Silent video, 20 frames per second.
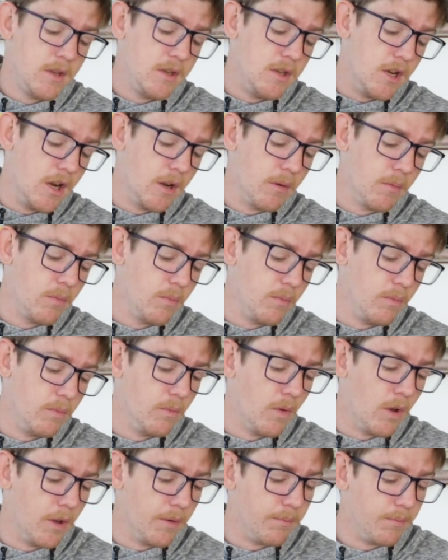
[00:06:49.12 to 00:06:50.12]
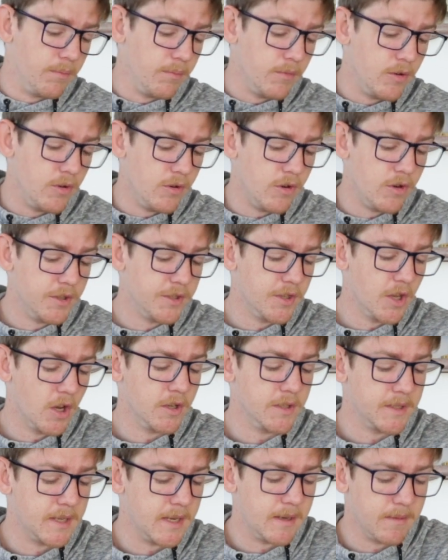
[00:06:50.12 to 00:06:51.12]
You know, I use
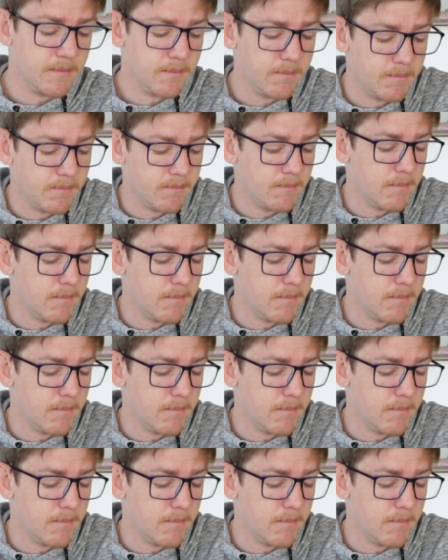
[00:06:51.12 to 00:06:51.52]
those in